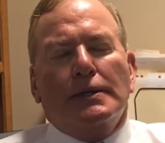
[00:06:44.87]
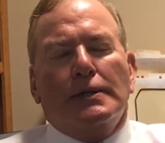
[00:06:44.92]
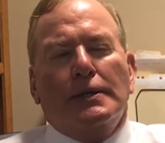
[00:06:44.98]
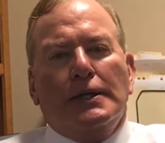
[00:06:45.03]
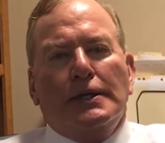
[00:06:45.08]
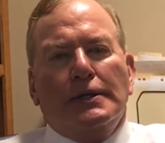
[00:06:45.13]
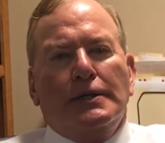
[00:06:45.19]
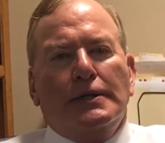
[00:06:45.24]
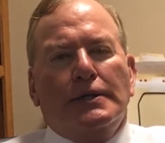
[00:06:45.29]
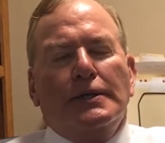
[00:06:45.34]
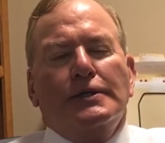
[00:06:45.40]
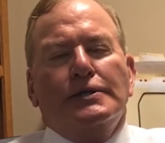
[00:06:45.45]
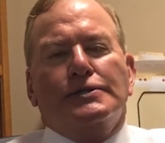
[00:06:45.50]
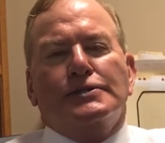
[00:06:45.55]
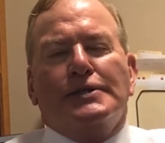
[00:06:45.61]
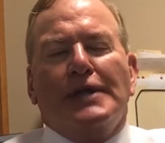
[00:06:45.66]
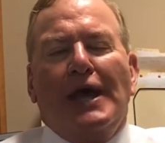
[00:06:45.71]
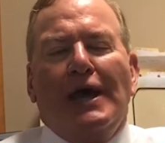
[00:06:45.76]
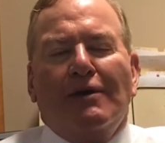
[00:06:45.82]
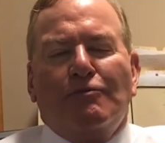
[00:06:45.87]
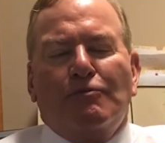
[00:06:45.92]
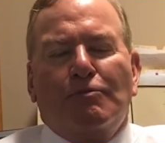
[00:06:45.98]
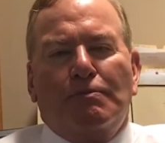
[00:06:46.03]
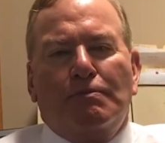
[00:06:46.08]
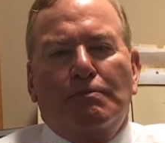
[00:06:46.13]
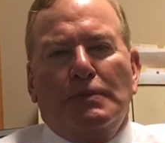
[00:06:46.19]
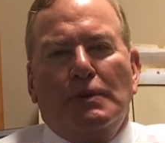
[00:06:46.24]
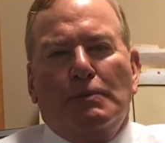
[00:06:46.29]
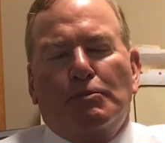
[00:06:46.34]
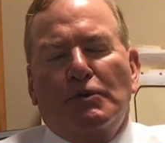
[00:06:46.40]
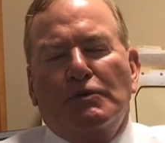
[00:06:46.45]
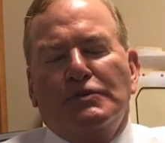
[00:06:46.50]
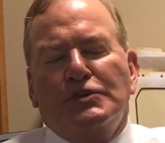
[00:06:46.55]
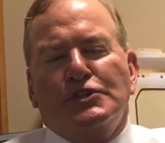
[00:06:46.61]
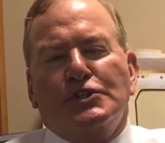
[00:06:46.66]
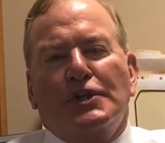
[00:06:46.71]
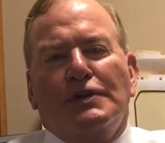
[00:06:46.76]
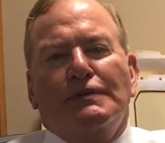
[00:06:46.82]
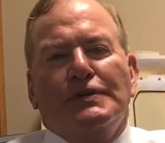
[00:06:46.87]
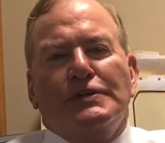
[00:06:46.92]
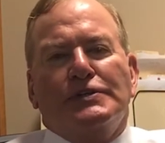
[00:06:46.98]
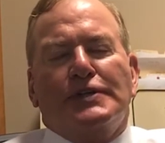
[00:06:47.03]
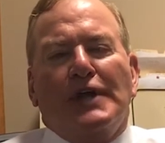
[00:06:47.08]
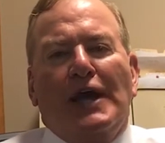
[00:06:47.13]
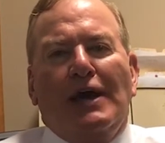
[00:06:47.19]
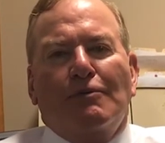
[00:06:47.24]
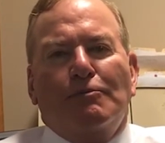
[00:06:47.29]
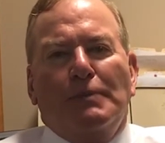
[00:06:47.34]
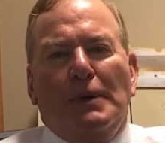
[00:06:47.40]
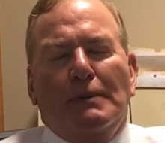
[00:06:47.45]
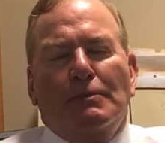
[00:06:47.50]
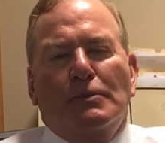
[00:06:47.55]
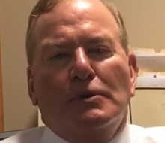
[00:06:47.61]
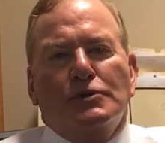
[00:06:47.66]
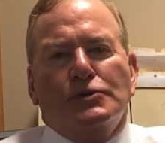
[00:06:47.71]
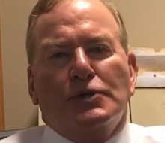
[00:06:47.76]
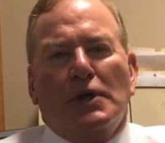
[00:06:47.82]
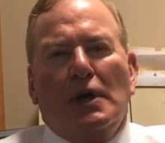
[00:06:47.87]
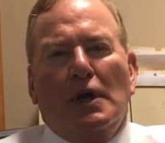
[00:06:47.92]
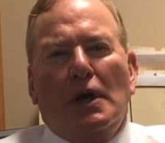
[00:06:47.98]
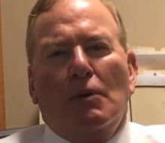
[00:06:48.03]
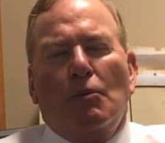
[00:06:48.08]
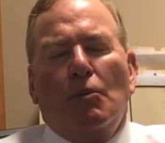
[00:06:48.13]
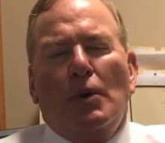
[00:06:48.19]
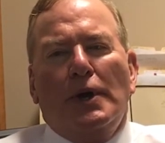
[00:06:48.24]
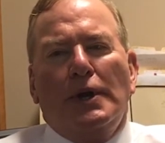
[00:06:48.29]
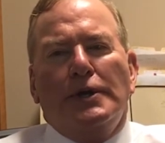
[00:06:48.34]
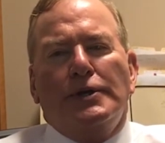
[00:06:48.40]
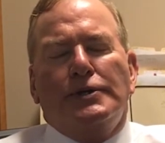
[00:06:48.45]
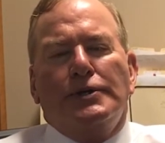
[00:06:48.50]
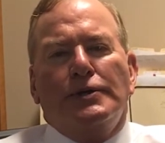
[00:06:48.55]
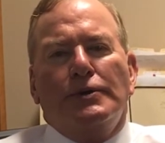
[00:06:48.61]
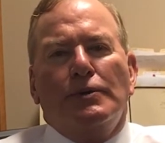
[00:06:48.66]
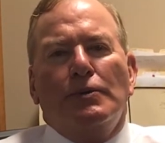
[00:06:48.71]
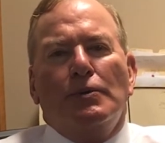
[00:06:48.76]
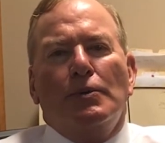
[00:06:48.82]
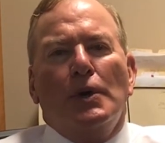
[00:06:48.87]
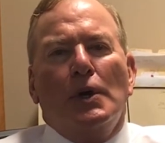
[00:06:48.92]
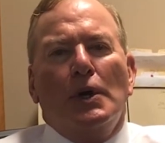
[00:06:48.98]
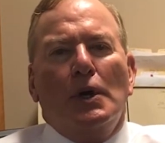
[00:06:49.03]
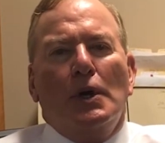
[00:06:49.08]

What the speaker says: the staff, the provision of these staff members. I wanted to